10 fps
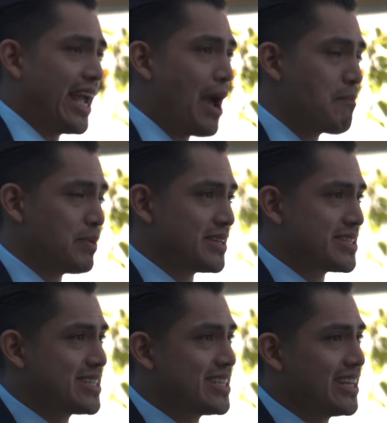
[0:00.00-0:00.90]

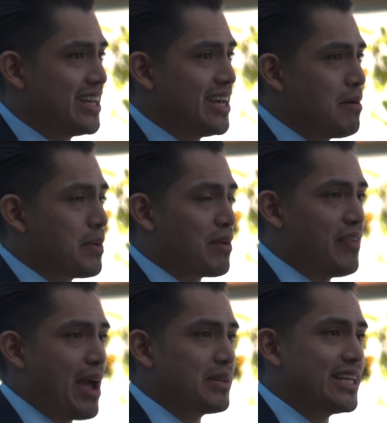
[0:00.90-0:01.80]
campus, but a
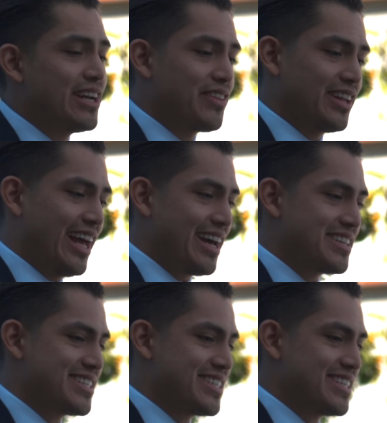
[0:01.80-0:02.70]
family
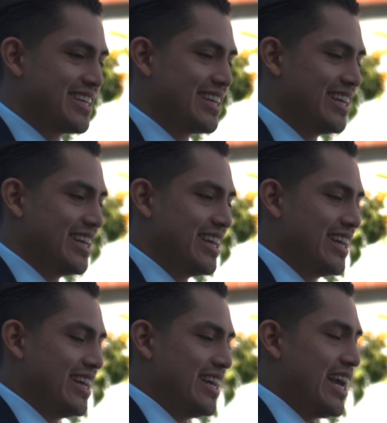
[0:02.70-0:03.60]
nonetheless.
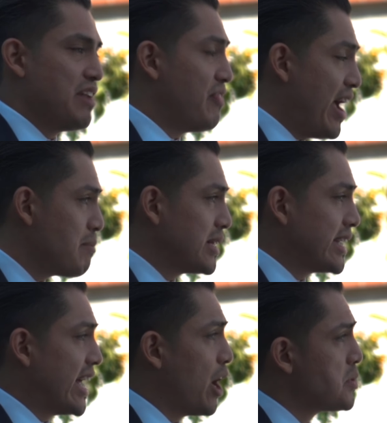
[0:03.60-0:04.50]
And
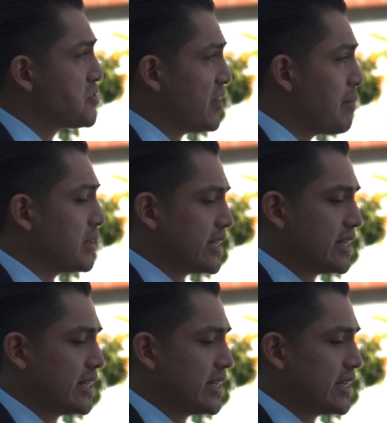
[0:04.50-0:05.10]
family helps family.